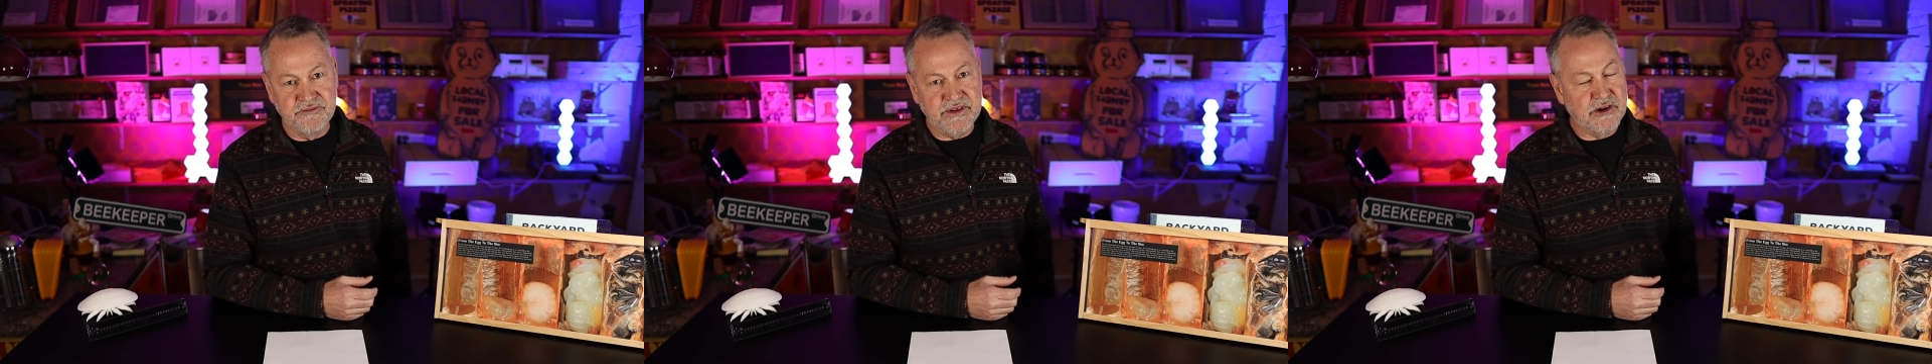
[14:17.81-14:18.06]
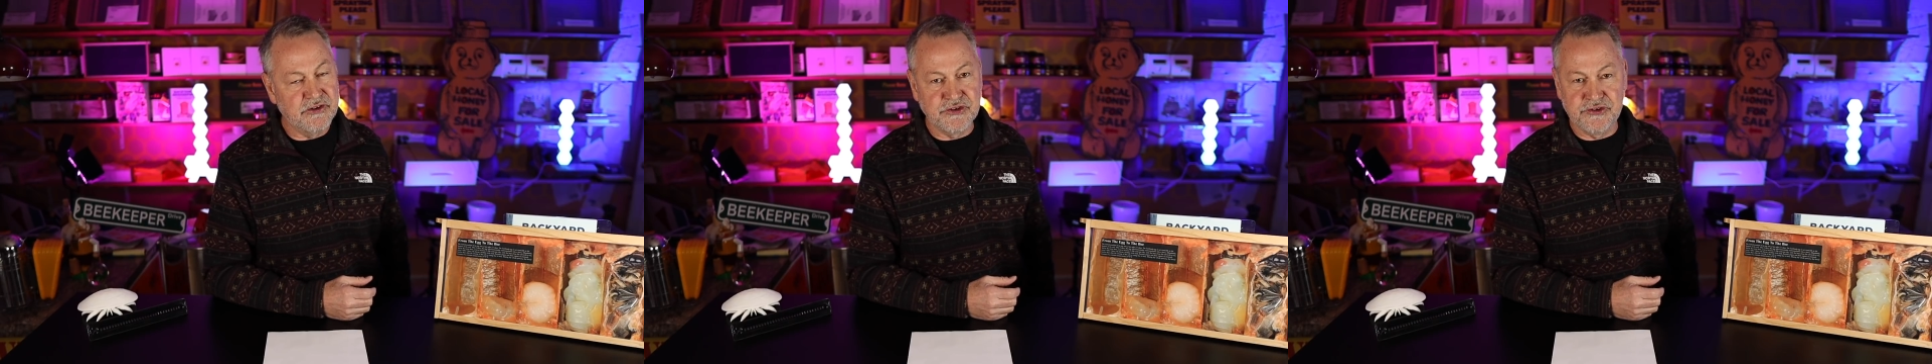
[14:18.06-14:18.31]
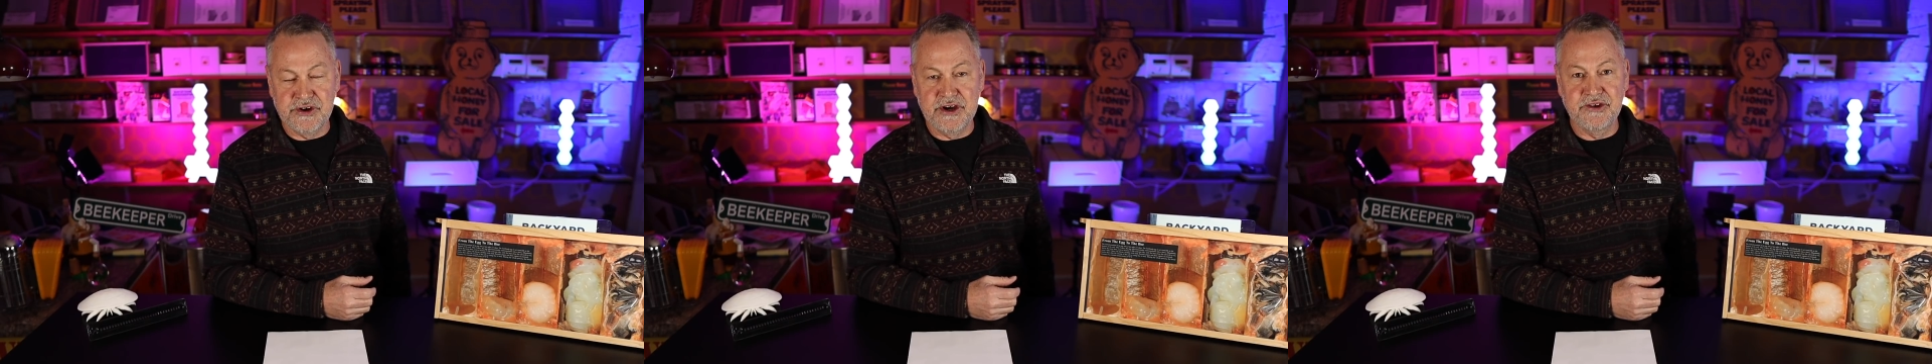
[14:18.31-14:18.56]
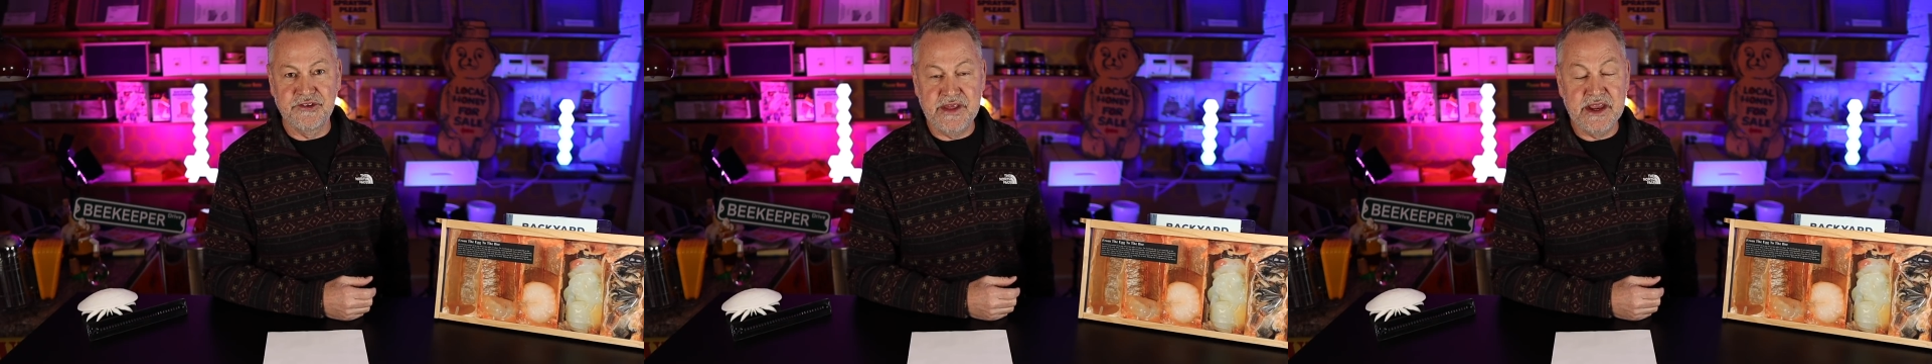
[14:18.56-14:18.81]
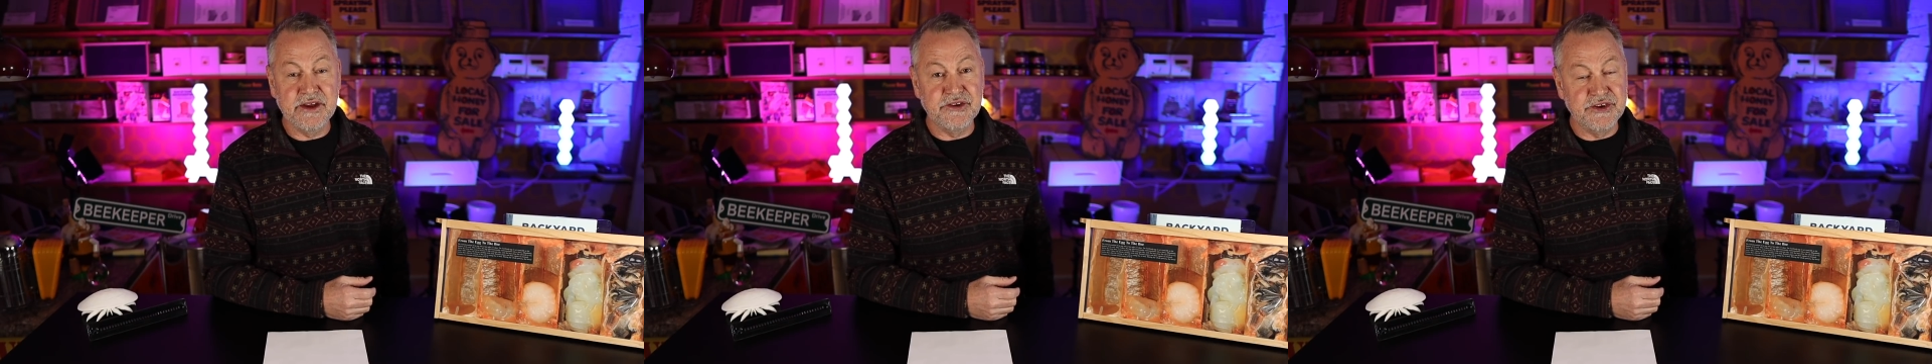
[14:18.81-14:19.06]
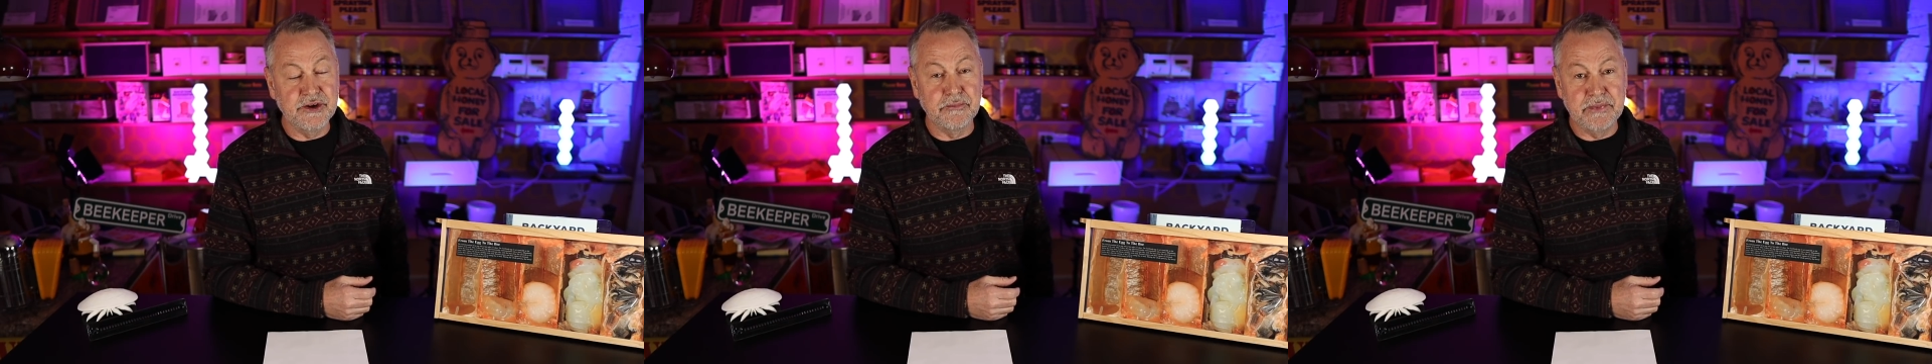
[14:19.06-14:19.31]
fingers crossed, they could
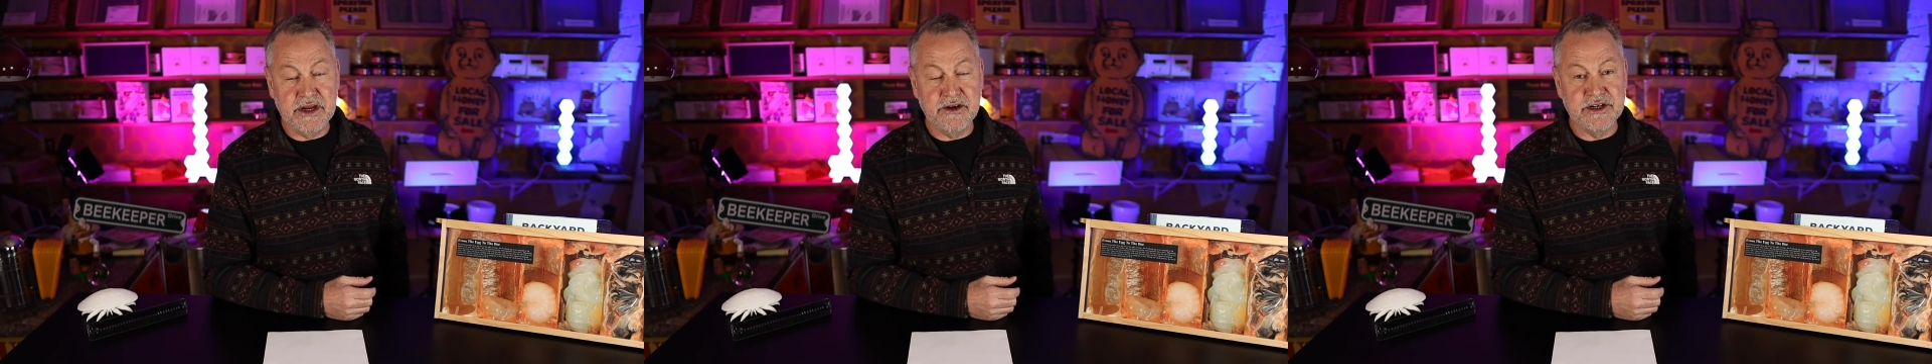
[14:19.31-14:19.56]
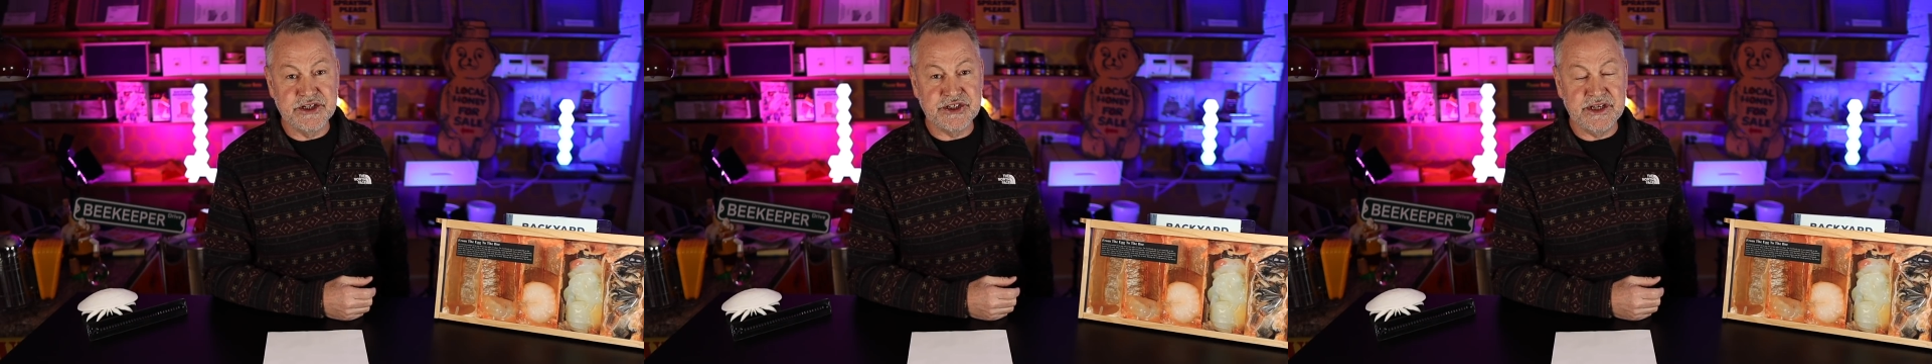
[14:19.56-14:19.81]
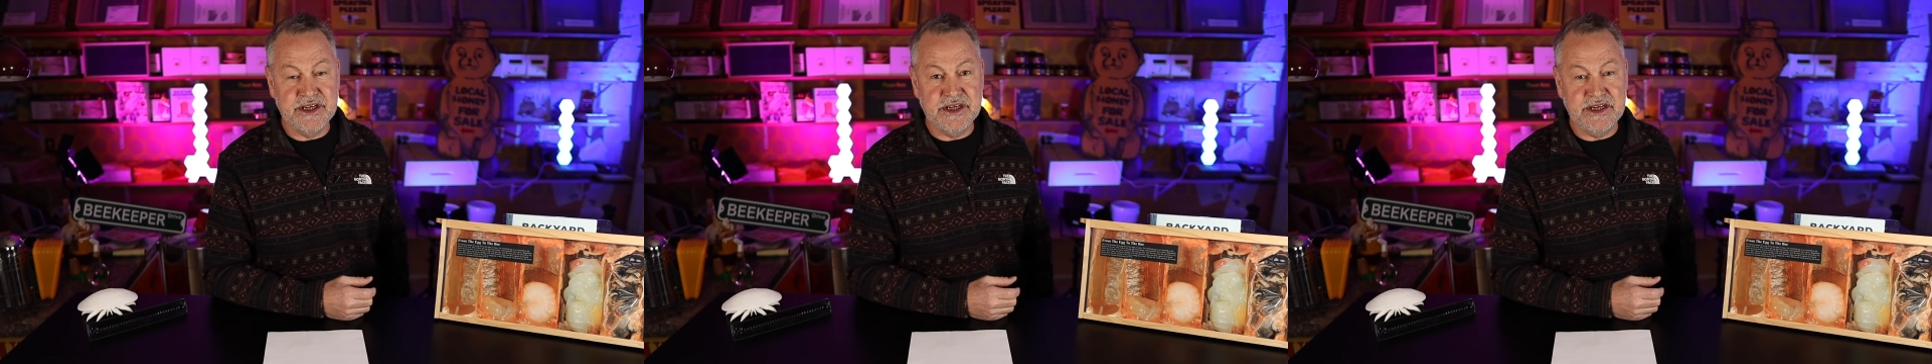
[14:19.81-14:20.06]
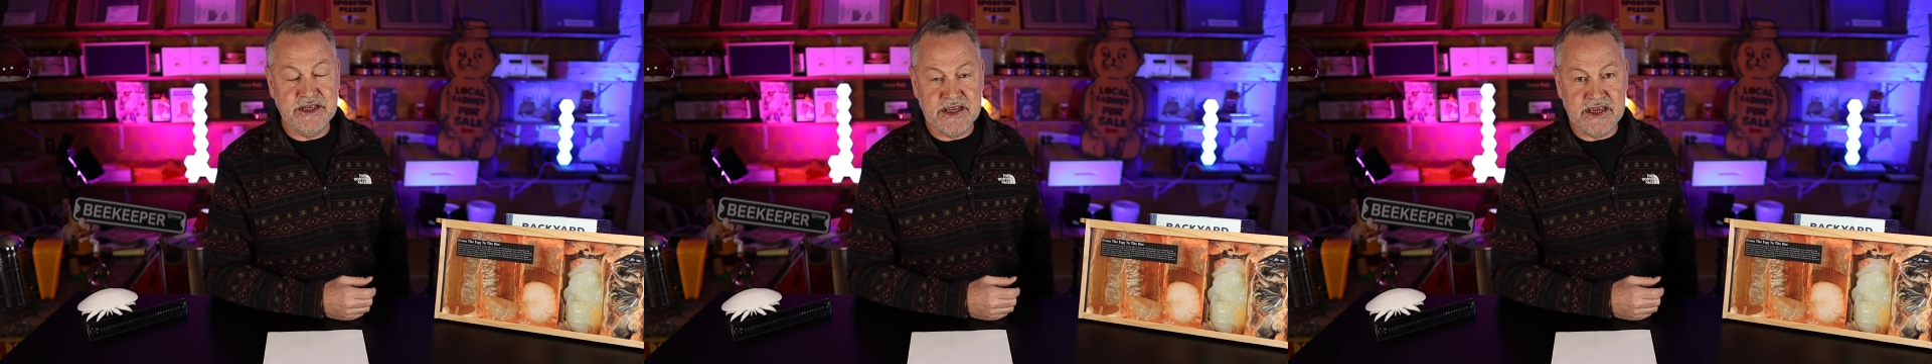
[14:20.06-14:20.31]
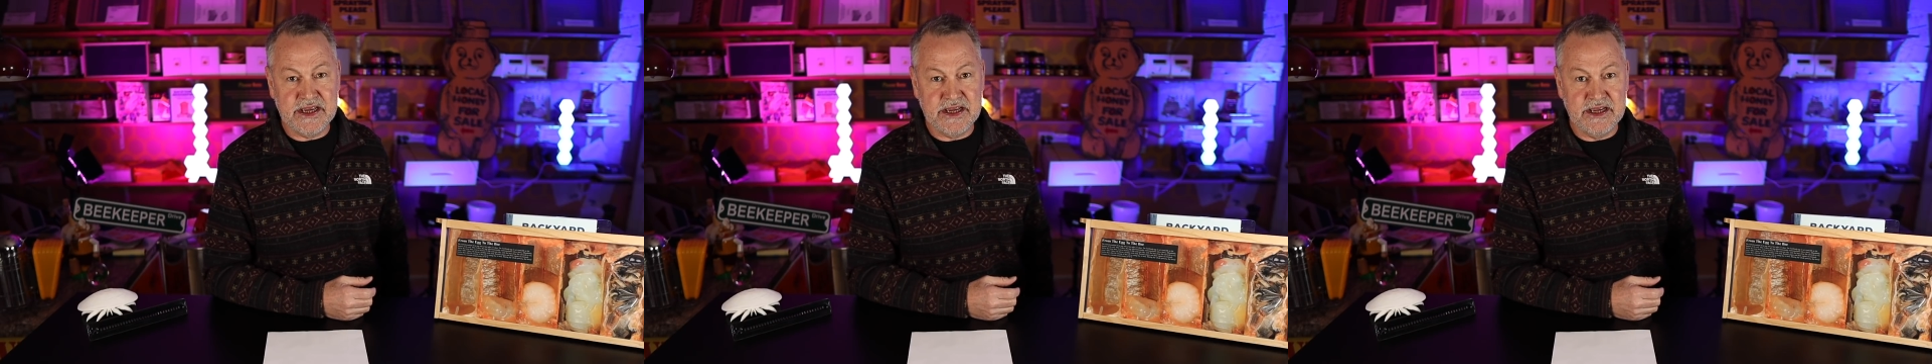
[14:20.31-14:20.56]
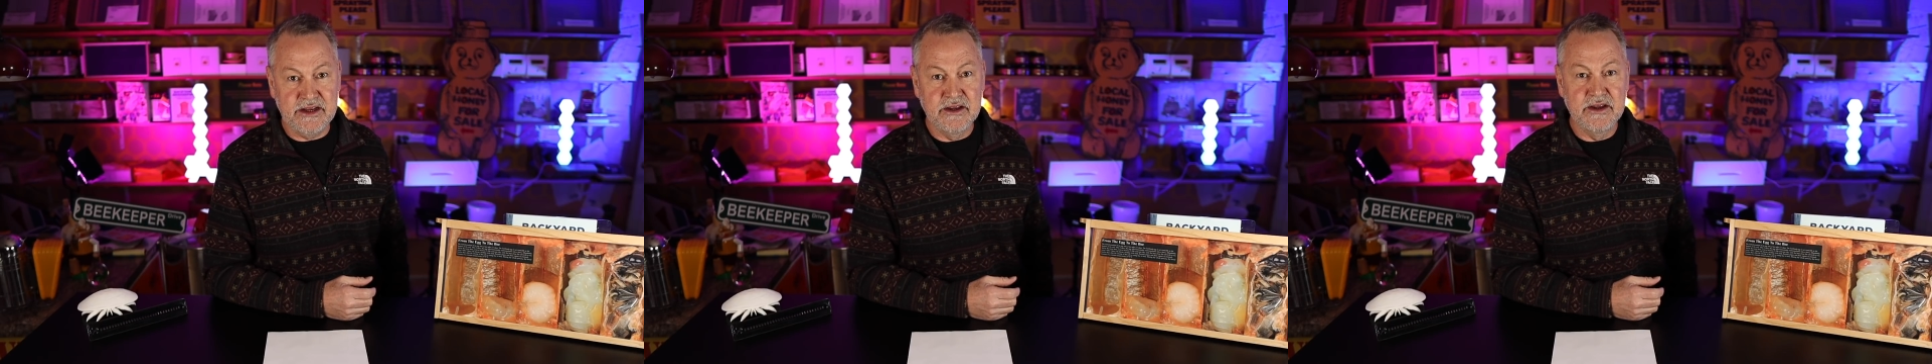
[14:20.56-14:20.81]
still perish any
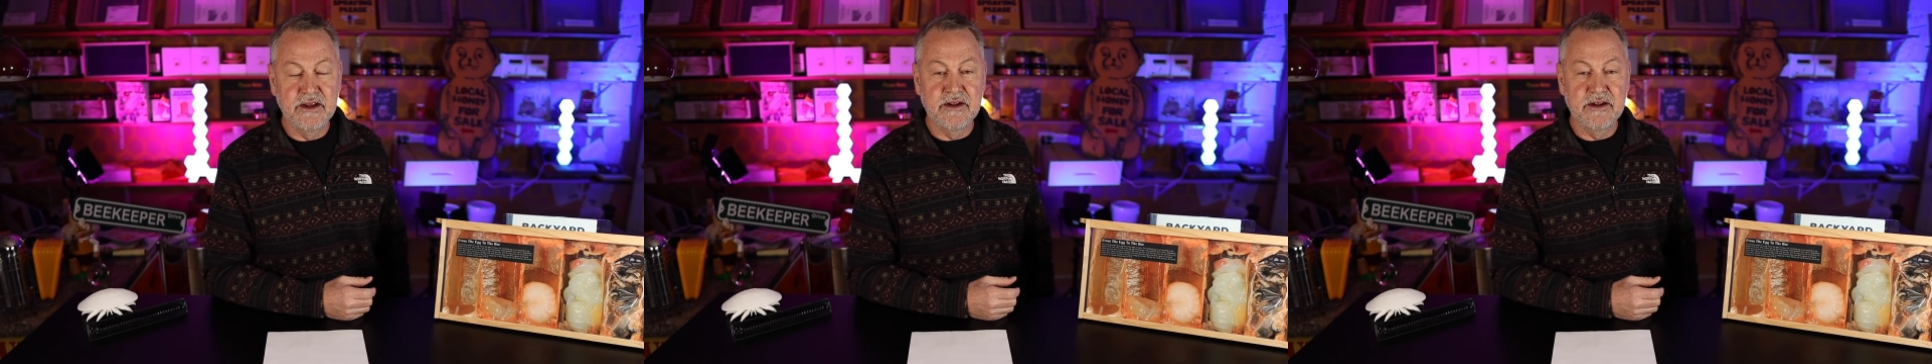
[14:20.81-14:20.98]
day,